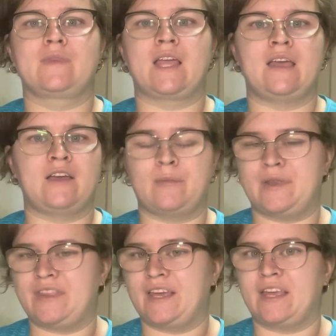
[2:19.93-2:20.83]
it got me
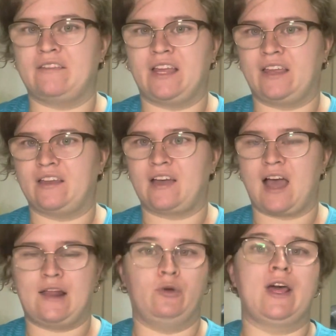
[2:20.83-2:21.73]
thinking, like,
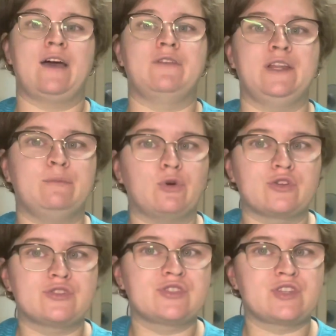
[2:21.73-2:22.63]
I don't have any
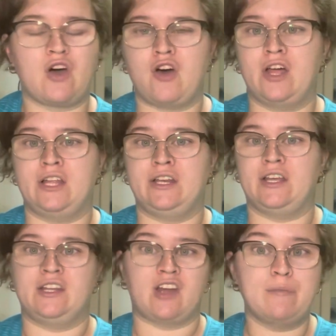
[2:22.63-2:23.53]
books on
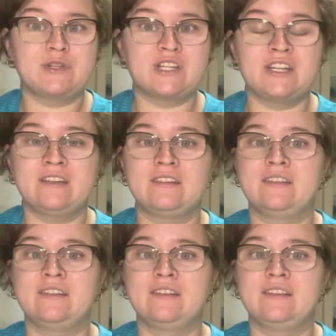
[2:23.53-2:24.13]
adoption.